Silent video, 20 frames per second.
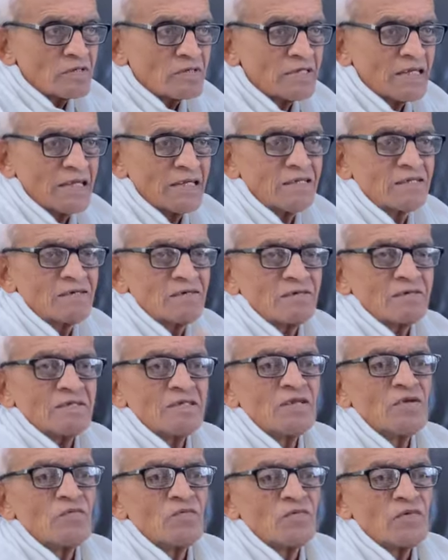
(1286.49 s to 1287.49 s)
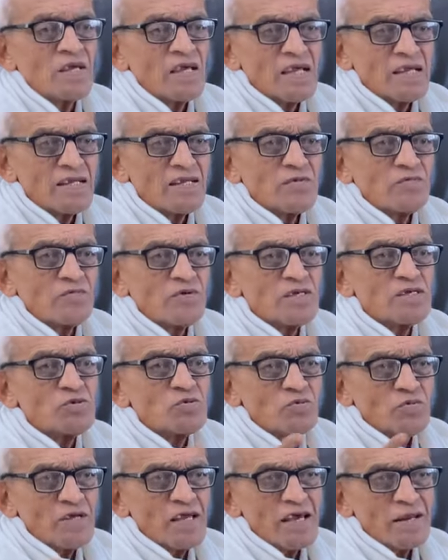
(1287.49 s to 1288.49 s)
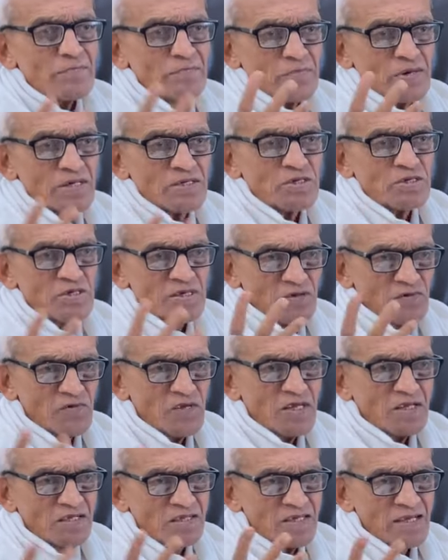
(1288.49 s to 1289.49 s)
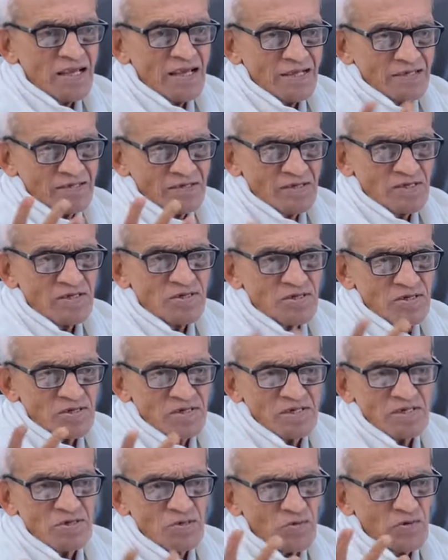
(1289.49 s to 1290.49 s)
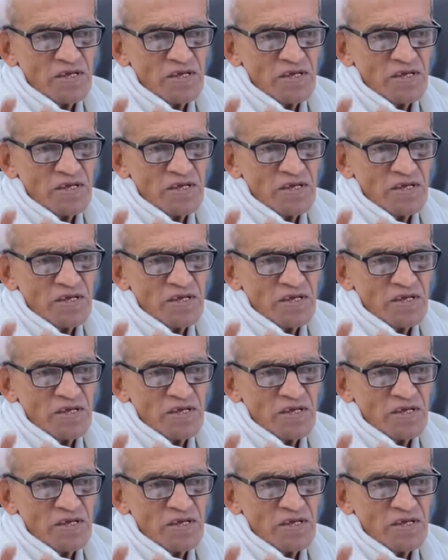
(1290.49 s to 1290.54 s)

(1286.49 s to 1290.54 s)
that the way in which we are perceiving the existence,